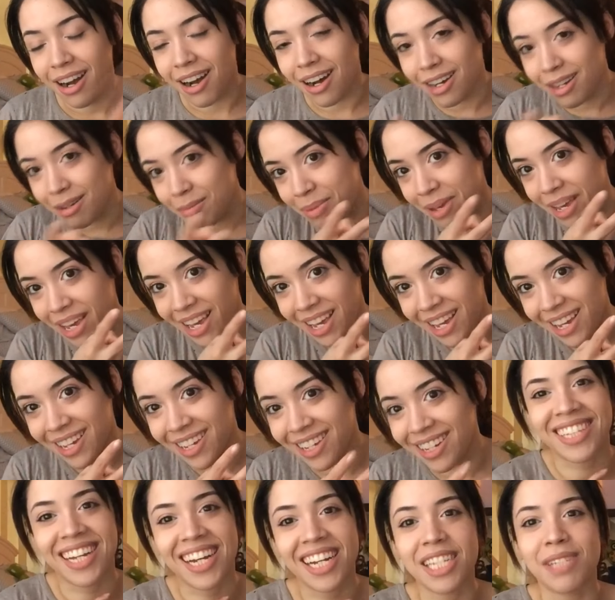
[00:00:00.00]

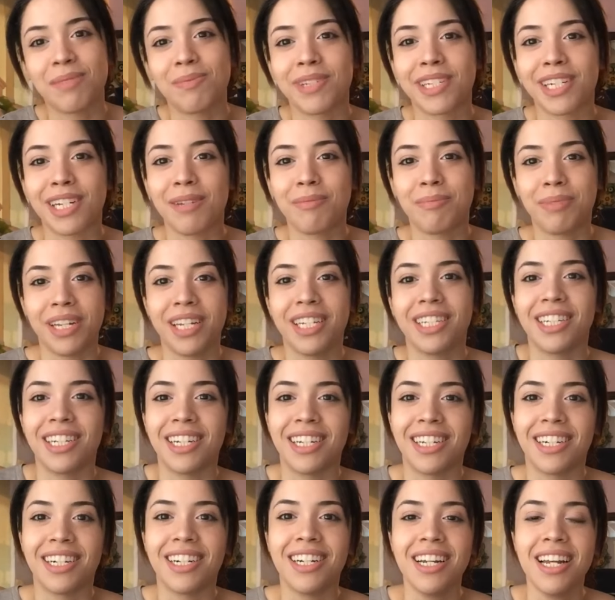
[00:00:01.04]
unpaid advertisement
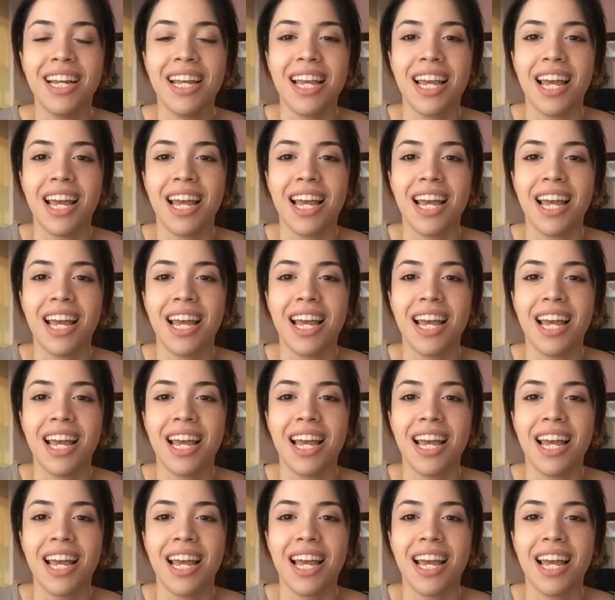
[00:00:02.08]
opinion